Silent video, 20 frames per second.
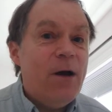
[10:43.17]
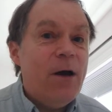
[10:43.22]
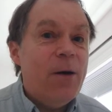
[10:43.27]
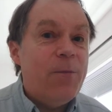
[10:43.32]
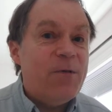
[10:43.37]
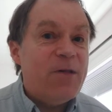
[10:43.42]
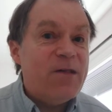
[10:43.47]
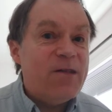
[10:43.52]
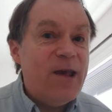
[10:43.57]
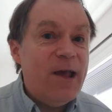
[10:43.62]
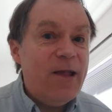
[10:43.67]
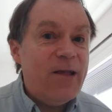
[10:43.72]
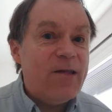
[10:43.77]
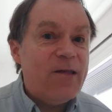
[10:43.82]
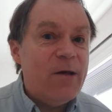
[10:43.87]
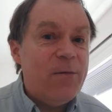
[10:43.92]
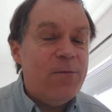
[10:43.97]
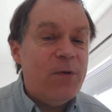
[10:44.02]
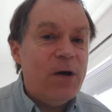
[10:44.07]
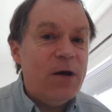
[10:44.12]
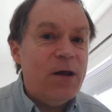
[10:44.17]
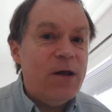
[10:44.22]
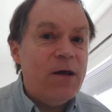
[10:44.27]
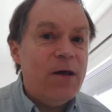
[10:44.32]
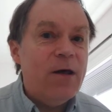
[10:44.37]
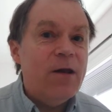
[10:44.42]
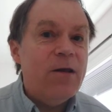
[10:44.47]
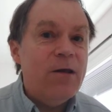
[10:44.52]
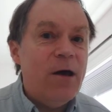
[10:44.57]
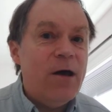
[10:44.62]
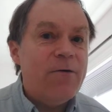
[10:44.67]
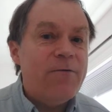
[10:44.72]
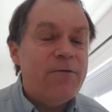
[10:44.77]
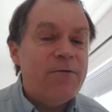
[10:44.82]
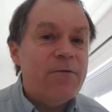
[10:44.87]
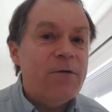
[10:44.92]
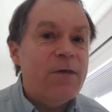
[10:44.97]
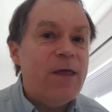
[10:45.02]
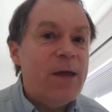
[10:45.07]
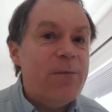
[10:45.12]
upset somebody
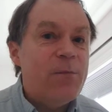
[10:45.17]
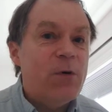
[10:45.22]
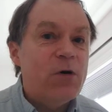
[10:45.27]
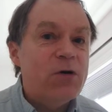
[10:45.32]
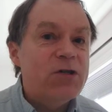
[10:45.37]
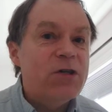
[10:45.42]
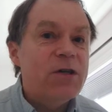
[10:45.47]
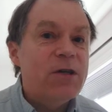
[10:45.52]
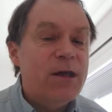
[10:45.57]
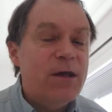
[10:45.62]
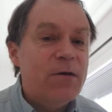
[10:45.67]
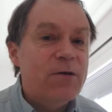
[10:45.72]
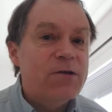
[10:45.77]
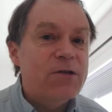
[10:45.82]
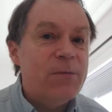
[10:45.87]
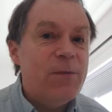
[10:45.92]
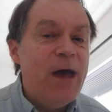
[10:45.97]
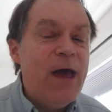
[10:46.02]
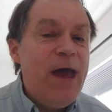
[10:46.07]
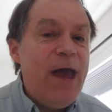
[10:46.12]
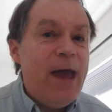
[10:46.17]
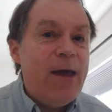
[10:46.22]
enough that person kills them.